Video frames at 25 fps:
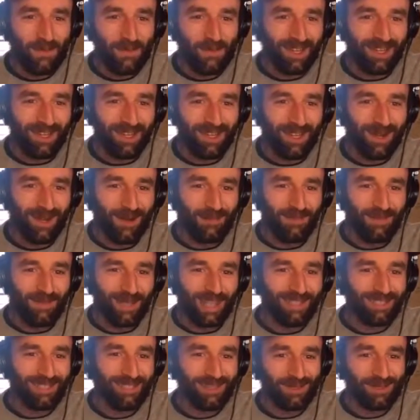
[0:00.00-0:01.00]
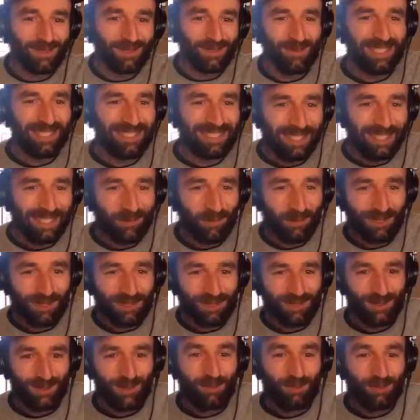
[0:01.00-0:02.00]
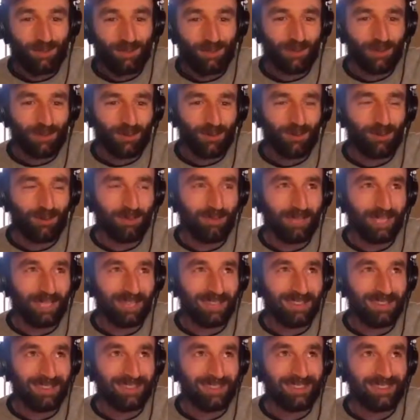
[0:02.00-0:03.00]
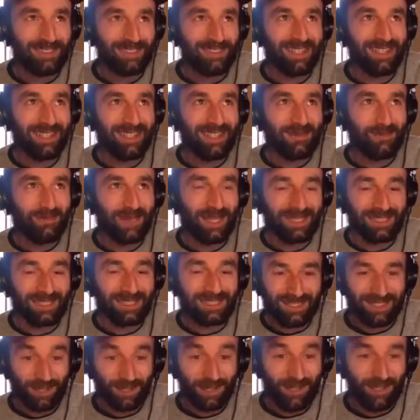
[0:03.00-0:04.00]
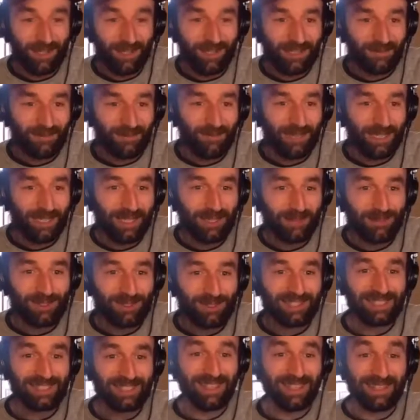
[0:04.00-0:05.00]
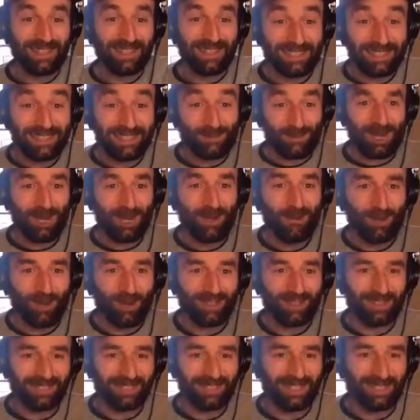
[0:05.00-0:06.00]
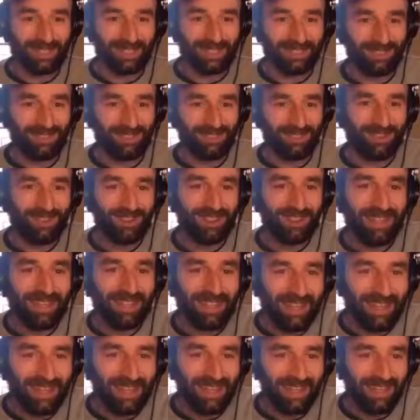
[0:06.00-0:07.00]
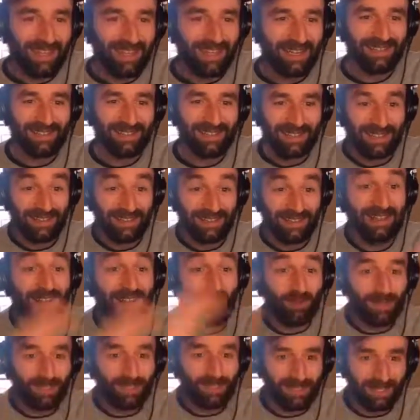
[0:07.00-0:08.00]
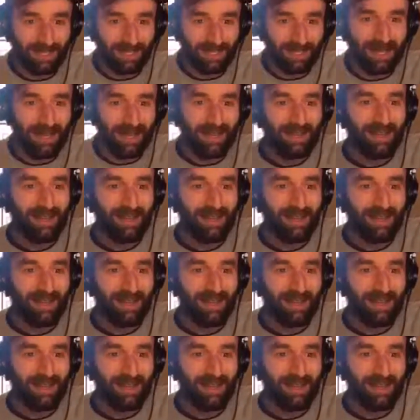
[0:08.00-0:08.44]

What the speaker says: And so to me, SQL is so beautiful because it's declarative, and you just say, this is what I want the data set to look like, and then it looks like that.